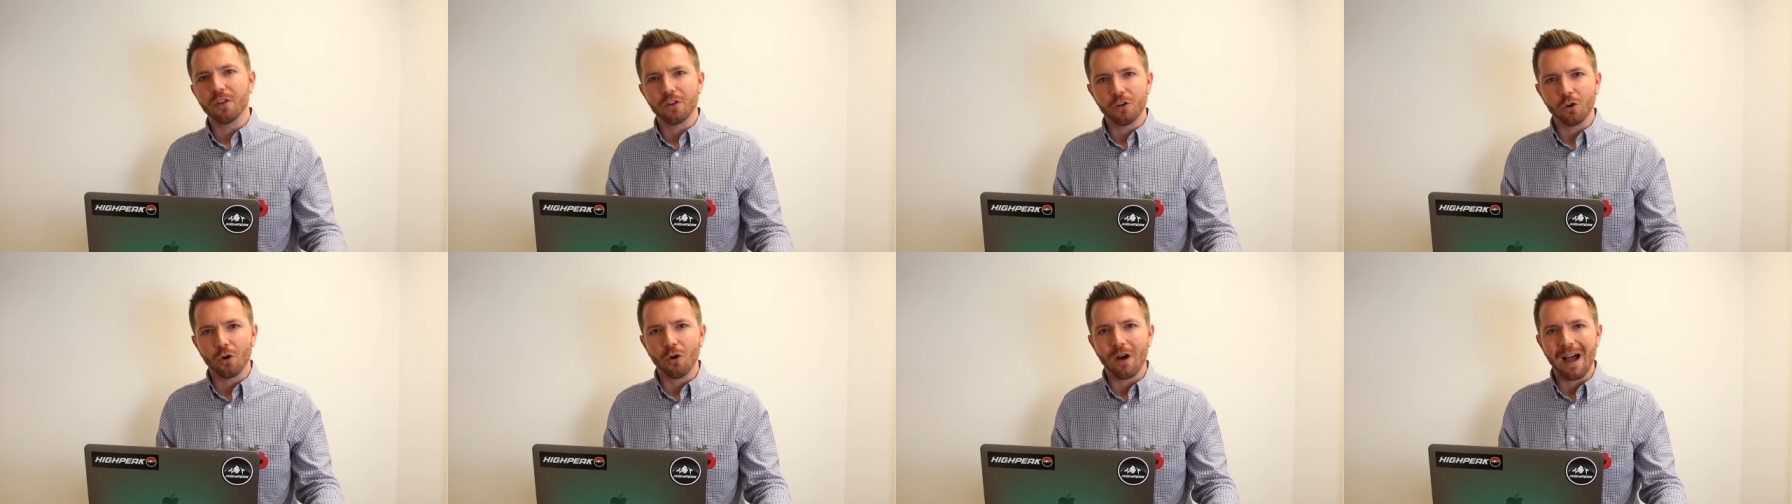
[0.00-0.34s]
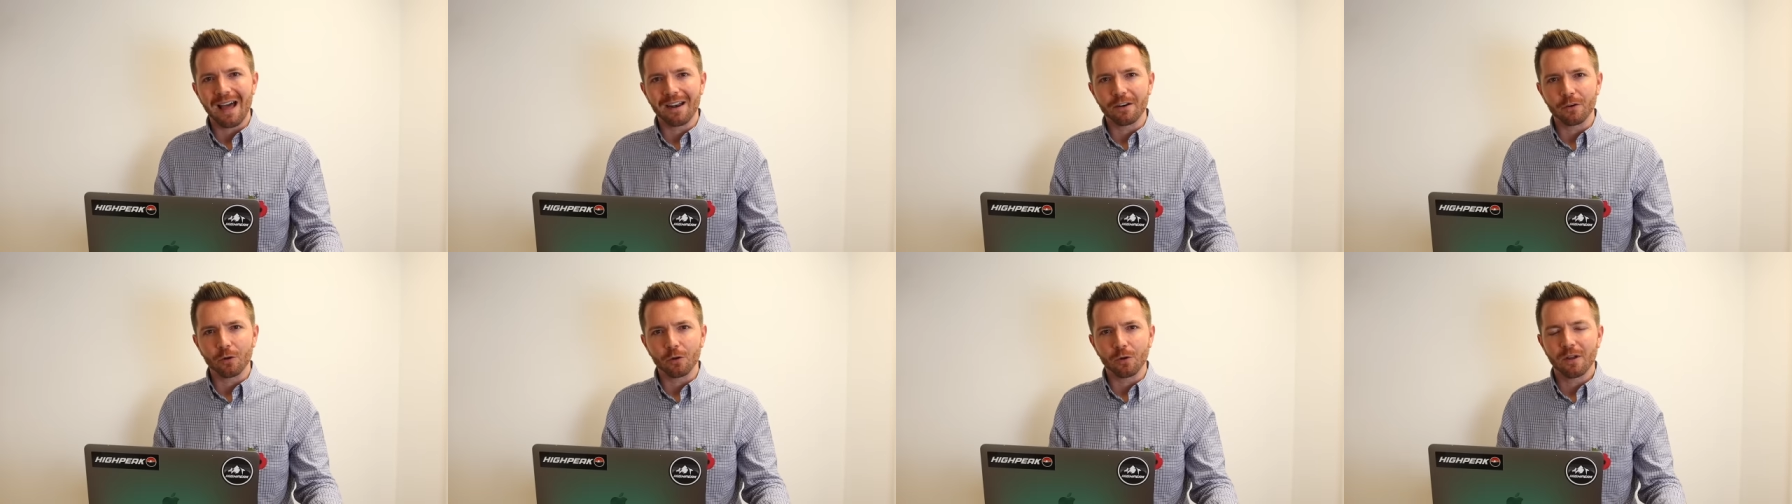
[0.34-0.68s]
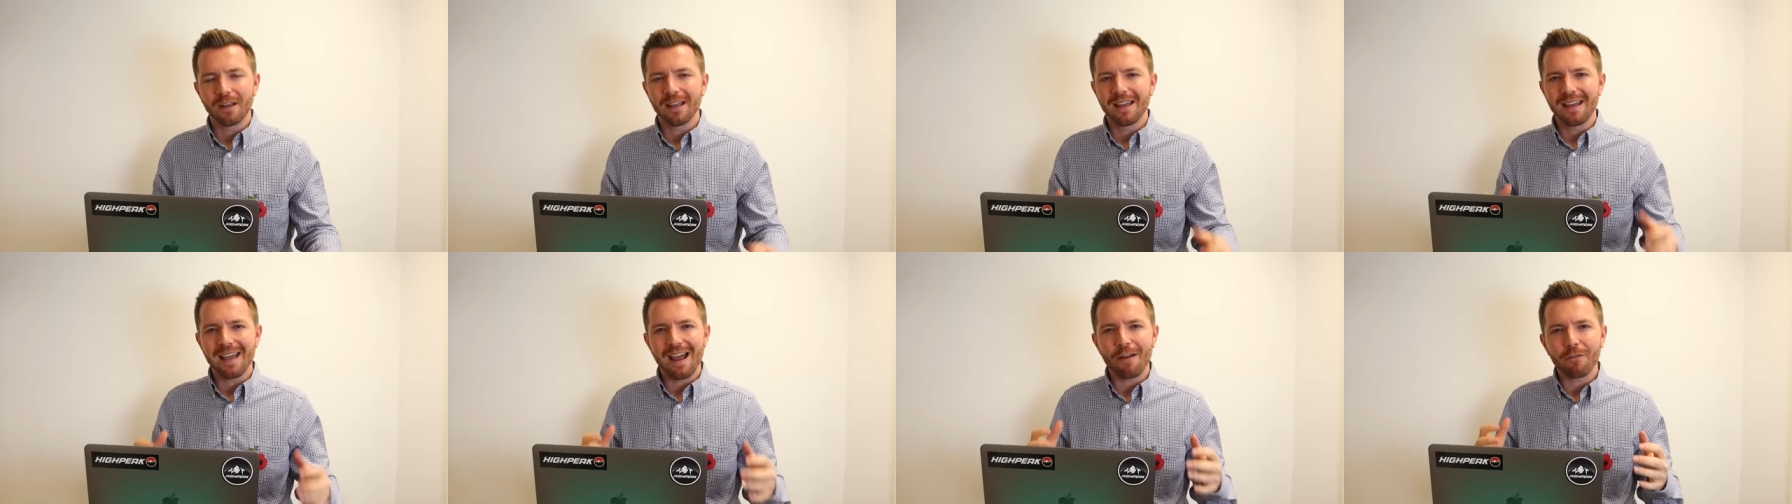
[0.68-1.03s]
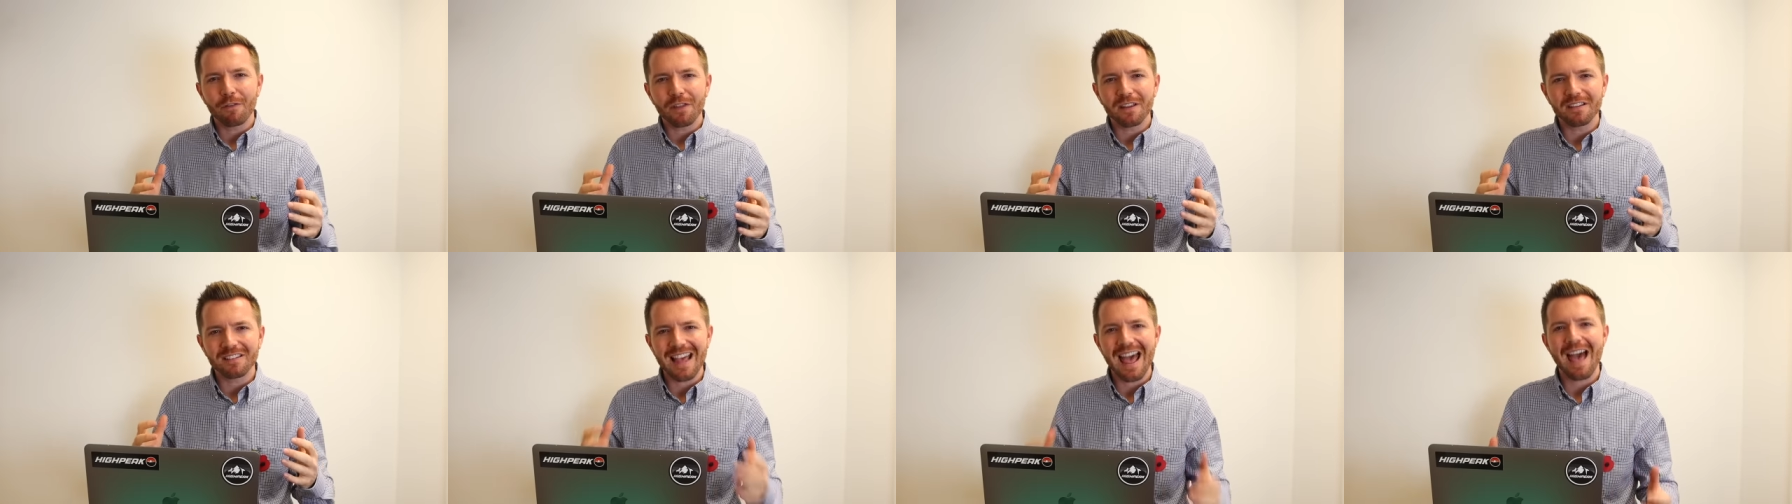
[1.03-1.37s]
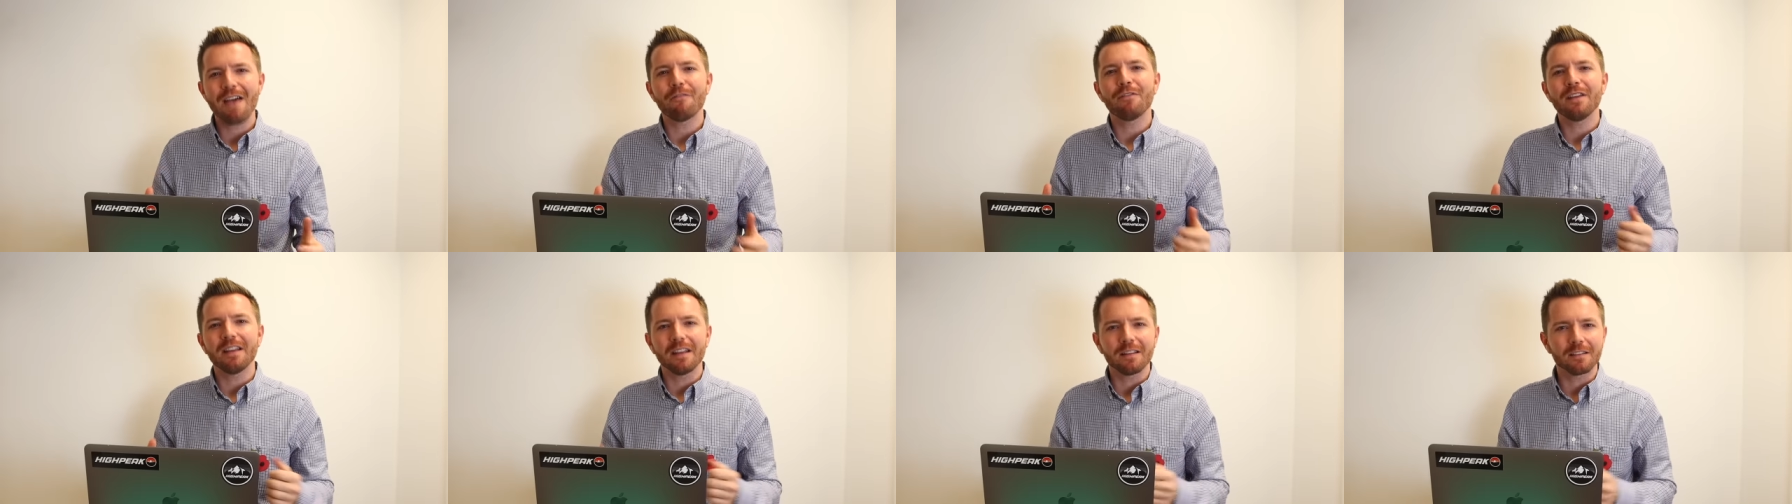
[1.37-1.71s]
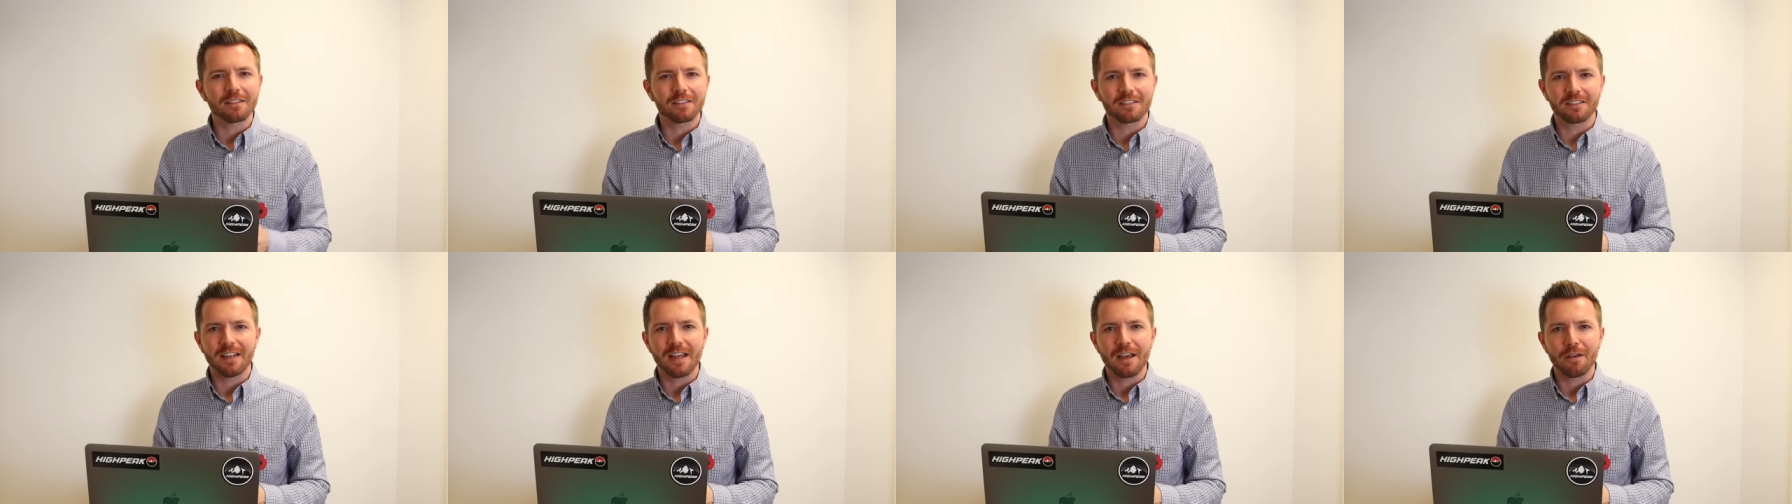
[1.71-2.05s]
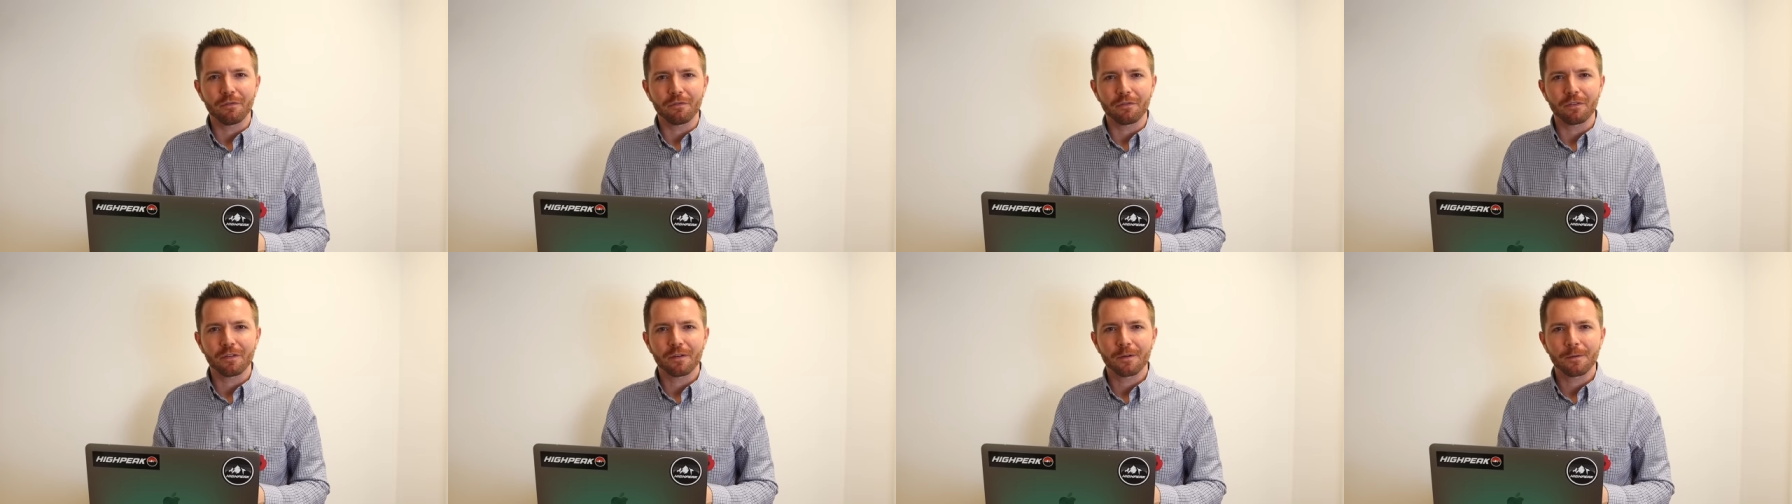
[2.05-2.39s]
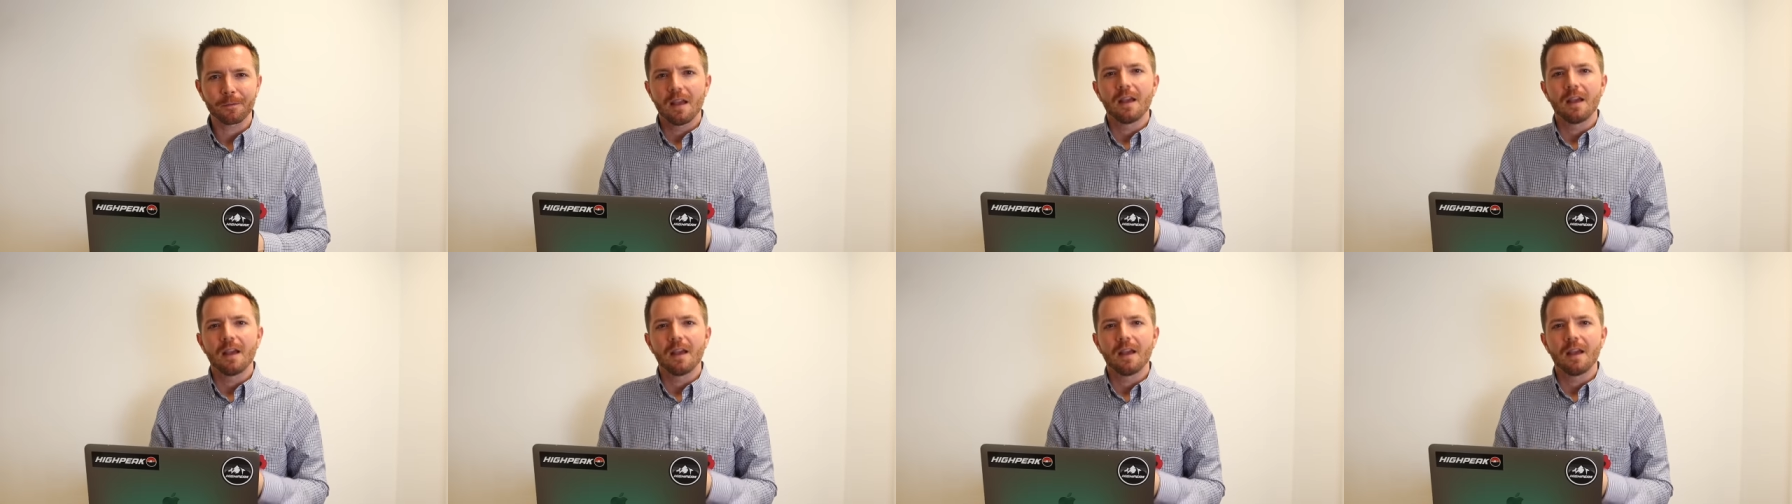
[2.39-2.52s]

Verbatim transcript: the door handle, everything's heavy and stiff.